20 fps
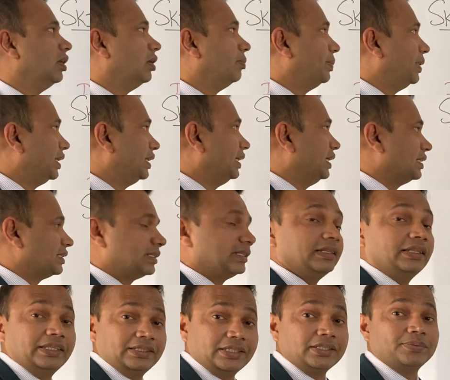But yes,
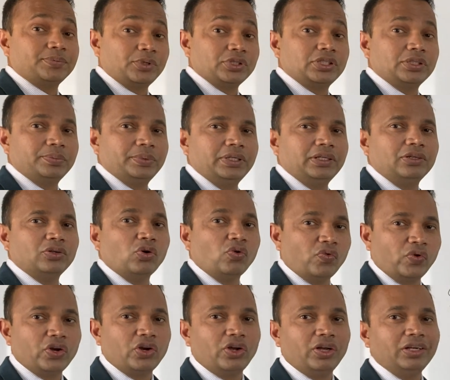this is possible
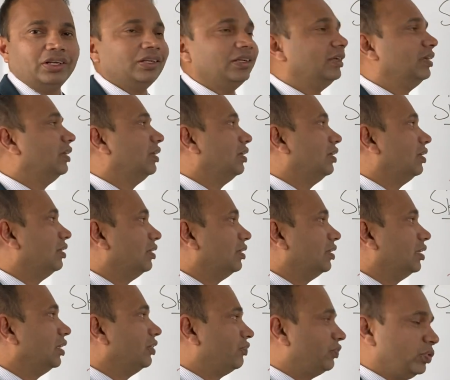overall.
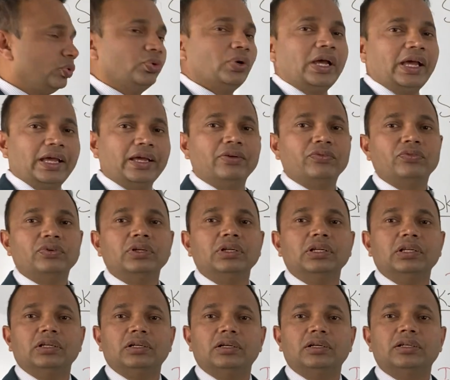If you have
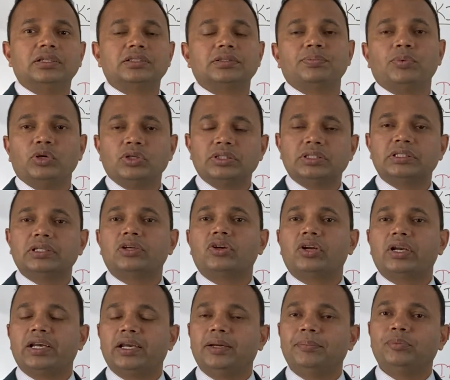a sponsor
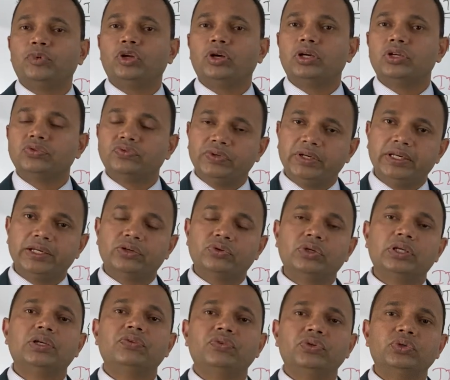or an employer who's willing to
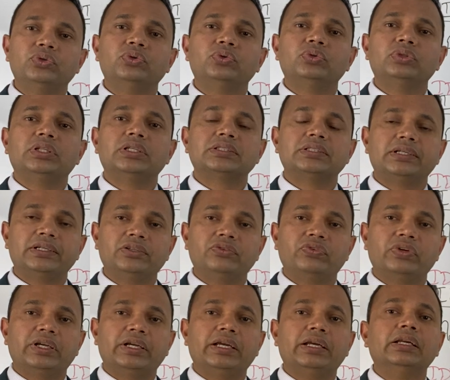give you the
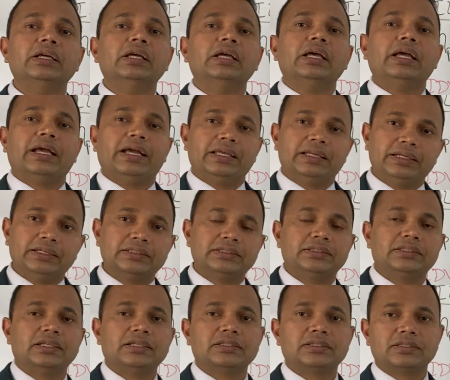certificate, and
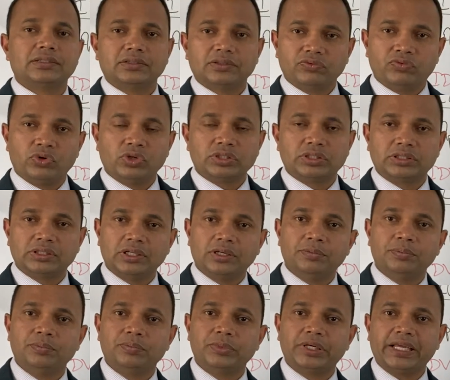it's just for
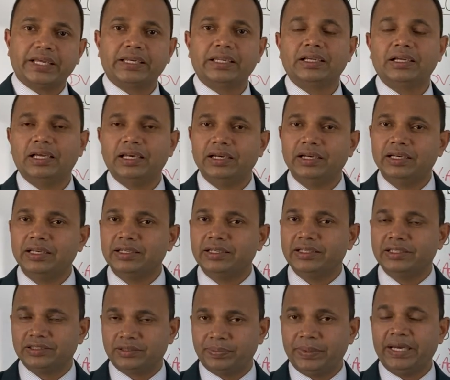some technicality,
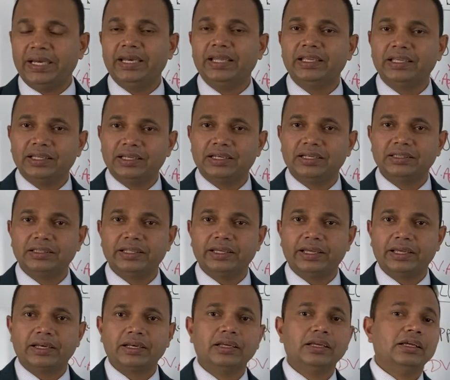it is pending here and
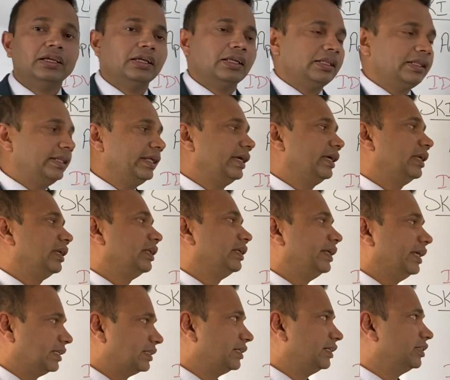there, then
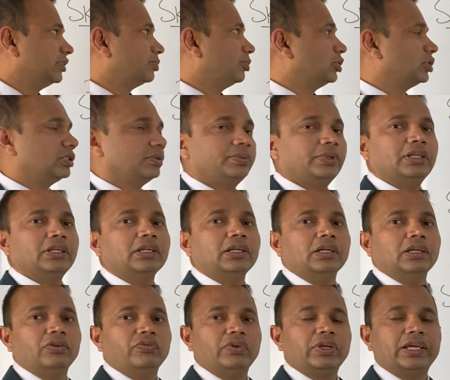yes, it is possible.
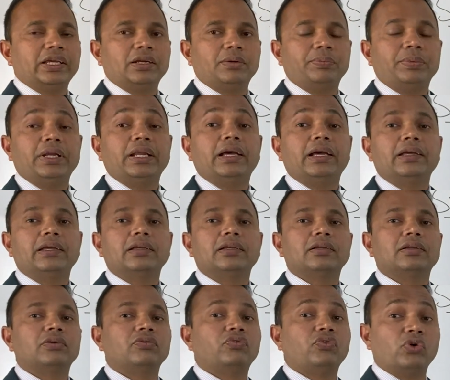We can apply
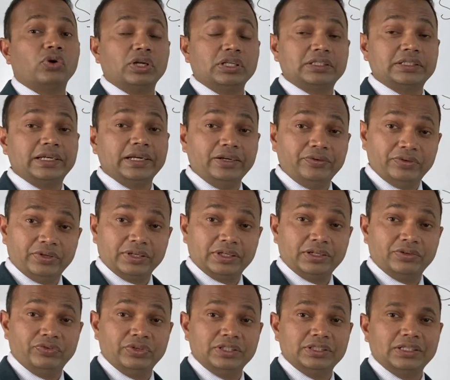for a skilled
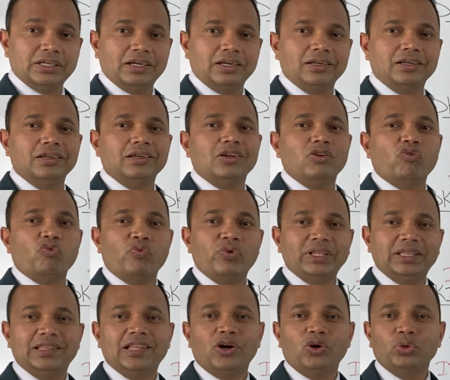worker visa
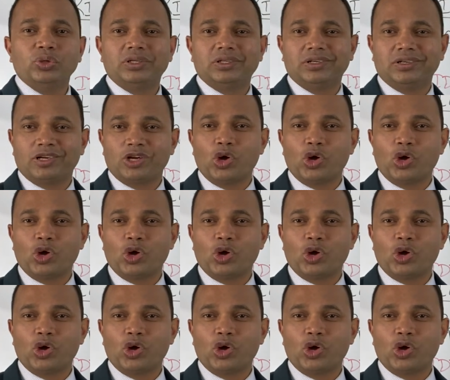without a